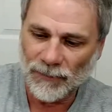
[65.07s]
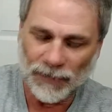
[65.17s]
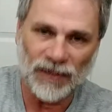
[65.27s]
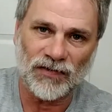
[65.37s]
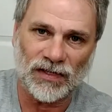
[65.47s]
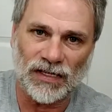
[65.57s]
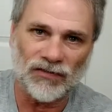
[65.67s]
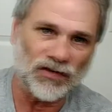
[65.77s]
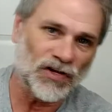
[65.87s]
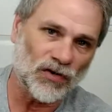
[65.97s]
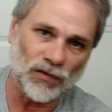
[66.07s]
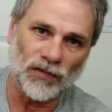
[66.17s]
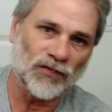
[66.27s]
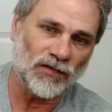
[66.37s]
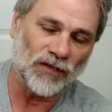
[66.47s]
Basically, it's a gear that
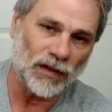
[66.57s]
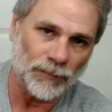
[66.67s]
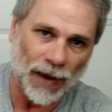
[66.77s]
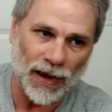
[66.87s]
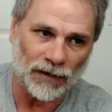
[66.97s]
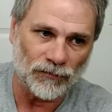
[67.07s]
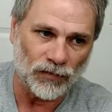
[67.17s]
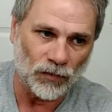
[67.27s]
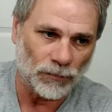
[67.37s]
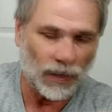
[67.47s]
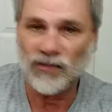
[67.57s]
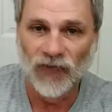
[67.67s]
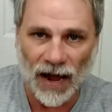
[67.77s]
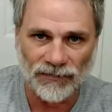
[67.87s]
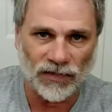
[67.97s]
sticks out the back of your, a
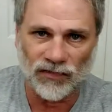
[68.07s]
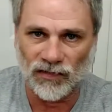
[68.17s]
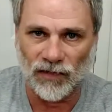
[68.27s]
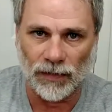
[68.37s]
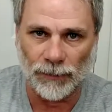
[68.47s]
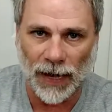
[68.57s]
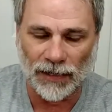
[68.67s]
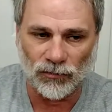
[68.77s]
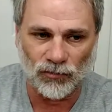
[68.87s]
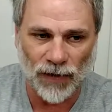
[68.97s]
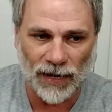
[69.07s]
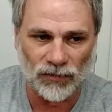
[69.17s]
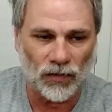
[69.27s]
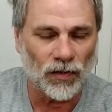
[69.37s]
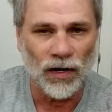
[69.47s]
shaft that sticks out the back of your
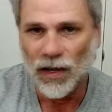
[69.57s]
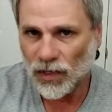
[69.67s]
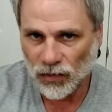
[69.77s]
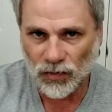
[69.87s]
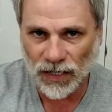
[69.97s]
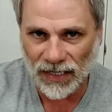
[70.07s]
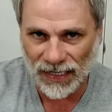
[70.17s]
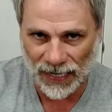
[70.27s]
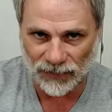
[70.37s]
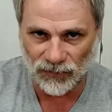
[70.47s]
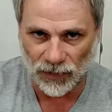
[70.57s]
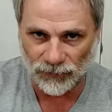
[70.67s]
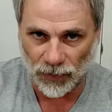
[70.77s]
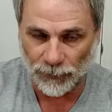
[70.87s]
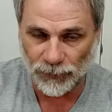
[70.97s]
tractor. You can connect
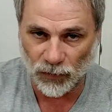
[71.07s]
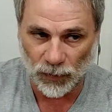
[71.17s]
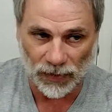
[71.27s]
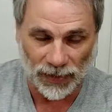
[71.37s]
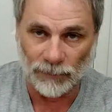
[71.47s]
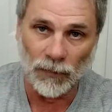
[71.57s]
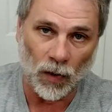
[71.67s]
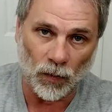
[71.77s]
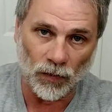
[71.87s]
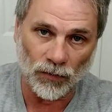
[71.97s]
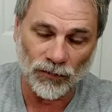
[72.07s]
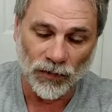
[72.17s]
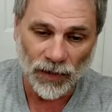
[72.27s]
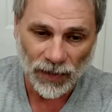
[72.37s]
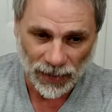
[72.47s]
stuff up to it like mowers
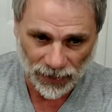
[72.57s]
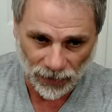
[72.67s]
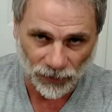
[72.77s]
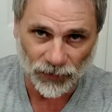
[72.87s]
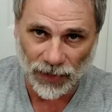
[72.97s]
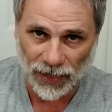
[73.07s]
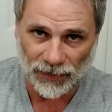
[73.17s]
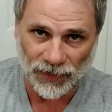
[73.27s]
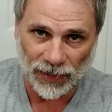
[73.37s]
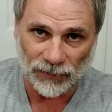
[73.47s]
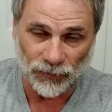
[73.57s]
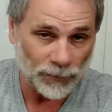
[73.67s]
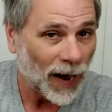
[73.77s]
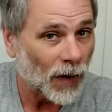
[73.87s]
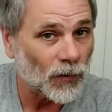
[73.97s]
and other kind of things for
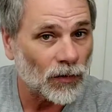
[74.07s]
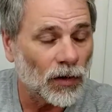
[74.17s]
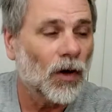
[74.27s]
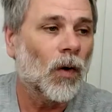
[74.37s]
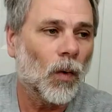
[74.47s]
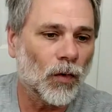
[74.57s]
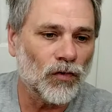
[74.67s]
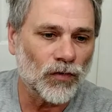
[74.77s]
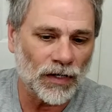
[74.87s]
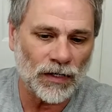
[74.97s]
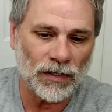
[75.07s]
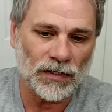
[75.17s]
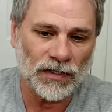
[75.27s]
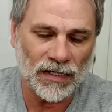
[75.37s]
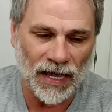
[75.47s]
power, or you can
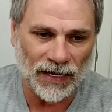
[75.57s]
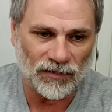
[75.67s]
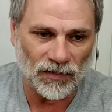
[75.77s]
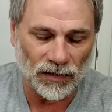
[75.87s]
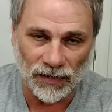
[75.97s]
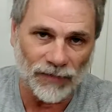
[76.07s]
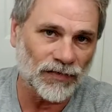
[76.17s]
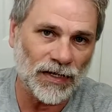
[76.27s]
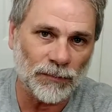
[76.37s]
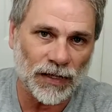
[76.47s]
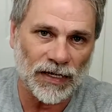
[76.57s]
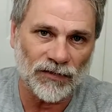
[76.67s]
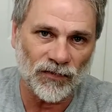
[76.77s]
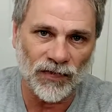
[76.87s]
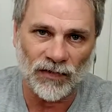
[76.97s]
connect leveling
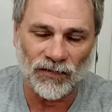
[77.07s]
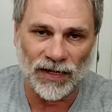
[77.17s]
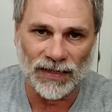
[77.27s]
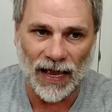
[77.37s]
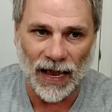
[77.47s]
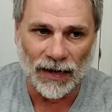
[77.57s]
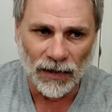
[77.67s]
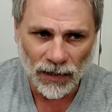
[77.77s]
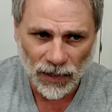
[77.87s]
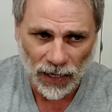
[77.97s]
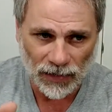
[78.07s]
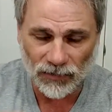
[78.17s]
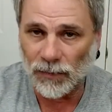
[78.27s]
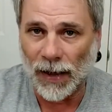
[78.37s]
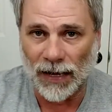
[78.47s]
blades and things like that uh,
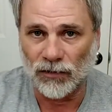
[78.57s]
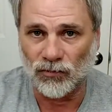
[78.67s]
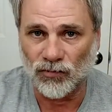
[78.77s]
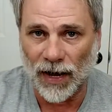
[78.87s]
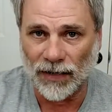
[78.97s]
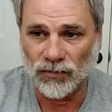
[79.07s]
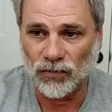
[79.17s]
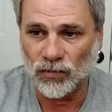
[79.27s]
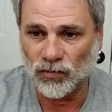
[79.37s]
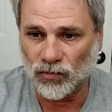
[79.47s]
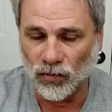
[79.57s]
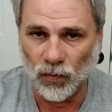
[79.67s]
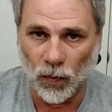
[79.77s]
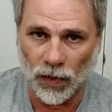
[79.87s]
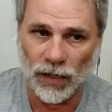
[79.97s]
to the back of your tractor to do
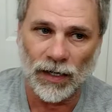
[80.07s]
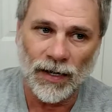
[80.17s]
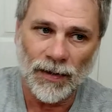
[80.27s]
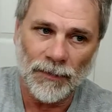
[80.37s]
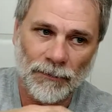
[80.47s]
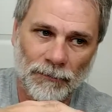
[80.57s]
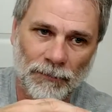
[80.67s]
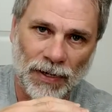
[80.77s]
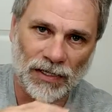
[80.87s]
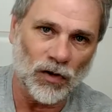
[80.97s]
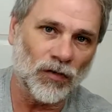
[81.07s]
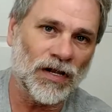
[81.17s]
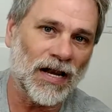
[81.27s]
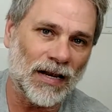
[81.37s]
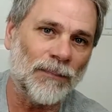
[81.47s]
work, but you don't
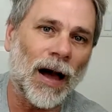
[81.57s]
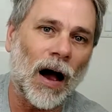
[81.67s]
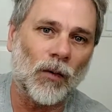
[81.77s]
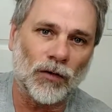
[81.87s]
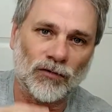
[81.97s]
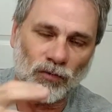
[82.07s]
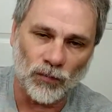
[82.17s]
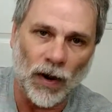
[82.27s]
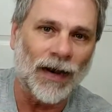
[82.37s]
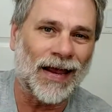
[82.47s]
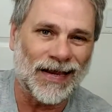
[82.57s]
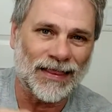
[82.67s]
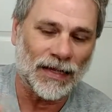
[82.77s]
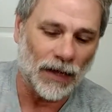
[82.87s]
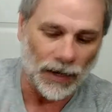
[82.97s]
need any power to run
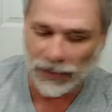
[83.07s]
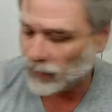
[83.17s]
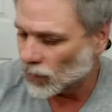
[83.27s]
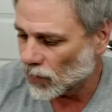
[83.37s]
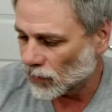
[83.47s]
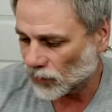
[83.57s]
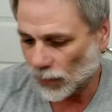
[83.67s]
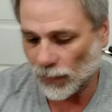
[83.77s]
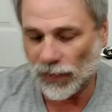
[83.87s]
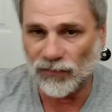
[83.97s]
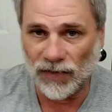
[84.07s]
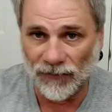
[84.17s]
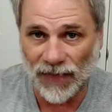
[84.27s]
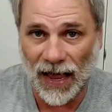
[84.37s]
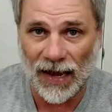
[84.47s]
anything on it. So anyways, you
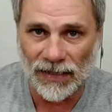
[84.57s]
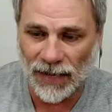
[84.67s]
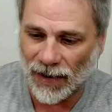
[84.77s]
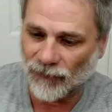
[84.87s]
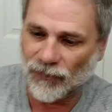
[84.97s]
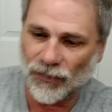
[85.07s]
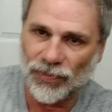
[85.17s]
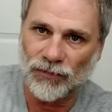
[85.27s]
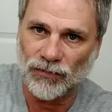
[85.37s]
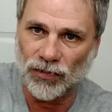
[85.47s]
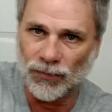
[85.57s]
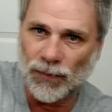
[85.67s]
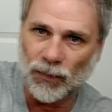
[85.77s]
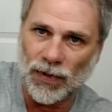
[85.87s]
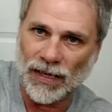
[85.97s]
have that and you have, there's a three
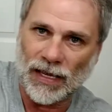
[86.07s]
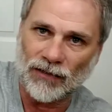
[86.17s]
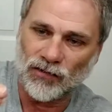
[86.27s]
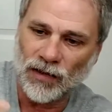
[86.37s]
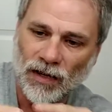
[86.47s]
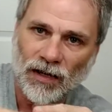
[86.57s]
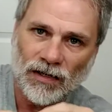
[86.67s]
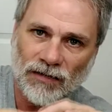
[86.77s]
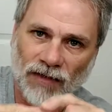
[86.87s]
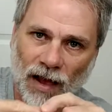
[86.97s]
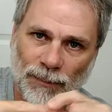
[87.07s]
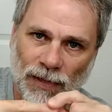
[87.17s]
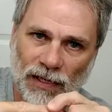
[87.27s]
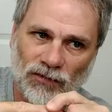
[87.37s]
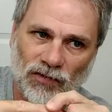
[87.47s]
point hitch. The top
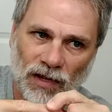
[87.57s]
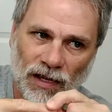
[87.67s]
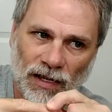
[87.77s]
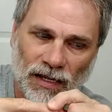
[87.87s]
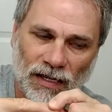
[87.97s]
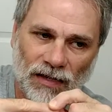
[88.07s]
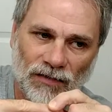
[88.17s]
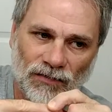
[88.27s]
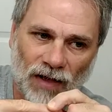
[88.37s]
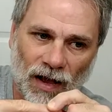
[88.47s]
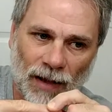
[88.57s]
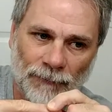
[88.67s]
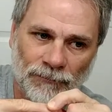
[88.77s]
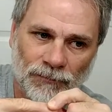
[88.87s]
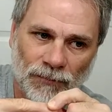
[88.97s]
hitch is,
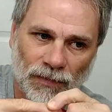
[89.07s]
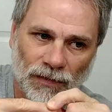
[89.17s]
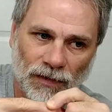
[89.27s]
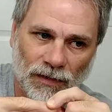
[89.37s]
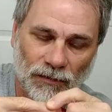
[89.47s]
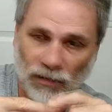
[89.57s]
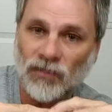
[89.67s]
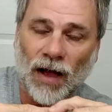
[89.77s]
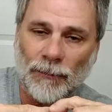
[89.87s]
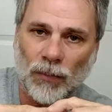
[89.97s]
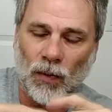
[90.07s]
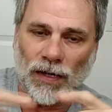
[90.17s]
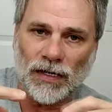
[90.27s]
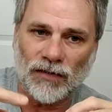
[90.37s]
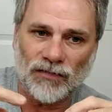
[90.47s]
um, the top
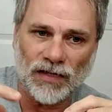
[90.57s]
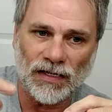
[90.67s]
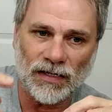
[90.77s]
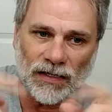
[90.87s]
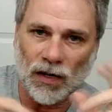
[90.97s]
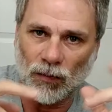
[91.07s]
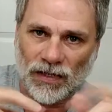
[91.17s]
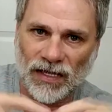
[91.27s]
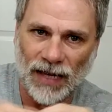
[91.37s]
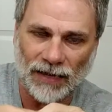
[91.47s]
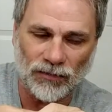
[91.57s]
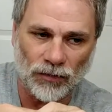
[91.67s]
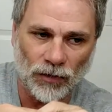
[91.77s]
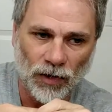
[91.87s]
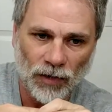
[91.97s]
point is the, you know, the
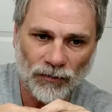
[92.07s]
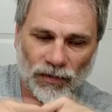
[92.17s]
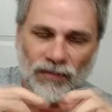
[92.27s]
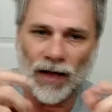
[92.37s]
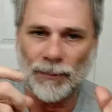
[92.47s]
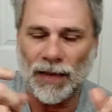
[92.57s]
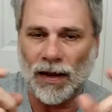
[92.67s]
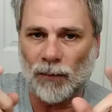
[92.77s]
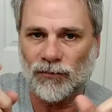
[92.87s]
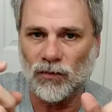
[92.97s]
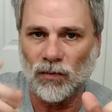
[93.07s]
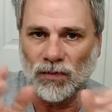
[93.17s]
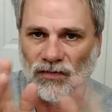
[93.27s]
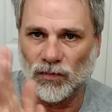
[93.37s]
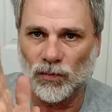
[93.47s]
connector for the top. That helps
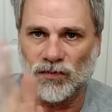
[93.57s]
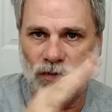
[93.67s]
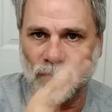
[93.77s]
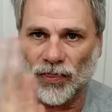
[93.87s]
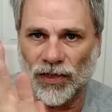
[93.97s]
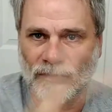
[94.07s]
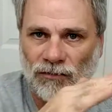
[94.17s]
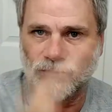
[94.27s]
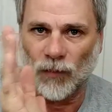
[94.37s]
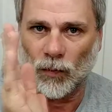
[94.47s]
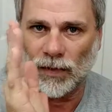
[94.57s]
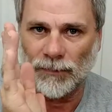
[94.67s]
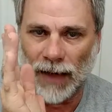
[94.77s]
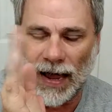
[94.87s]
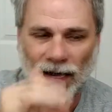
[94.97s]
you to tilt things forward and
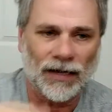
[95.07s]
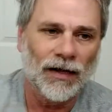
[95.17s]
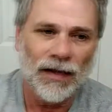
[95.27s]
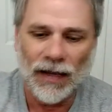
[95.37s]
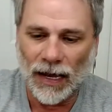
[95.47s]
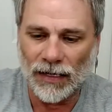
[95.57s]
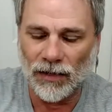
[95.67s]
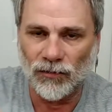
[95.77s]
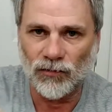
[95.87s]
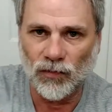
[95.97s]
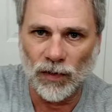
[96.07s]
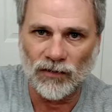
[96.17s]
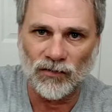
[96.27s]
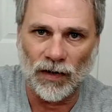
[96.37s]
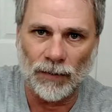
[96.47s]
back. And the other two
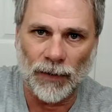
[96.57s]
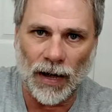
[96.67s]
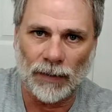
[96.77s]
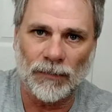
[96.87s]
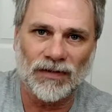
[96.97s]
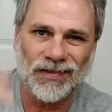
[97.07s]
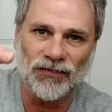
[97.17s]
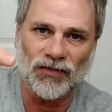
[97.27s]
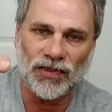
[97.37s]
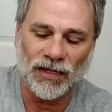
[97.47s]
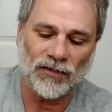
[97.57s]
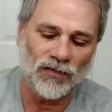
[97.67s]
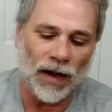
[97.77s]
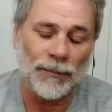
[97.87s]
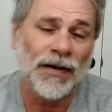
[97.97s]
hitches on the bottom lift things
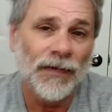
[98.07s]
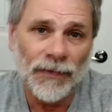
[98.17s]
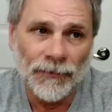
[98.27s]
up.